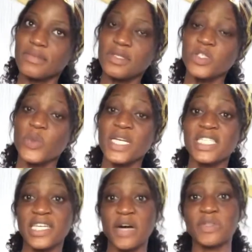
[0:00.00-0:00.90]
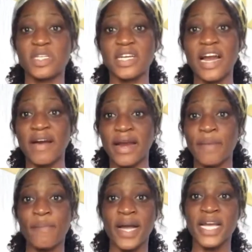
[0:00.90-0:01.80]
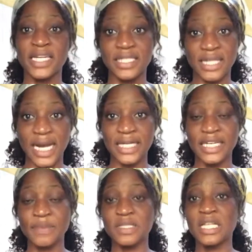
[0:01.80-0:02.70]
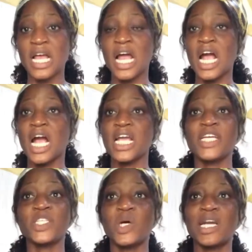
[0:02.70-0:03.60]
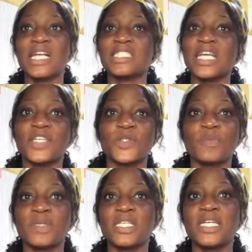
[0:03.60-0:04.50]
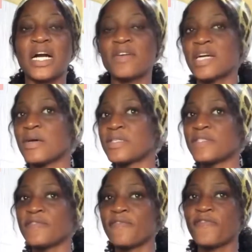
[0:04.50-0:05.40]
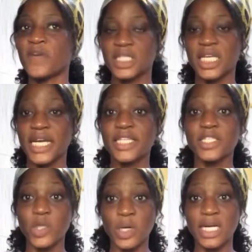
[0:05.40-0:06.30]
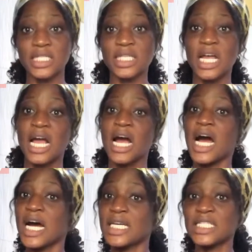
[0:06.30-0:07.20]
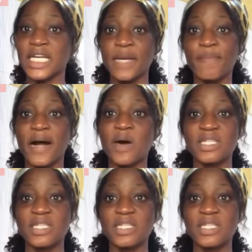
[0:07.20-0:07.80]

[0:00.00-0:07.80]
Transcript: 20,000 naira in buying these items. In dollars, that should be around $48, and in pounds,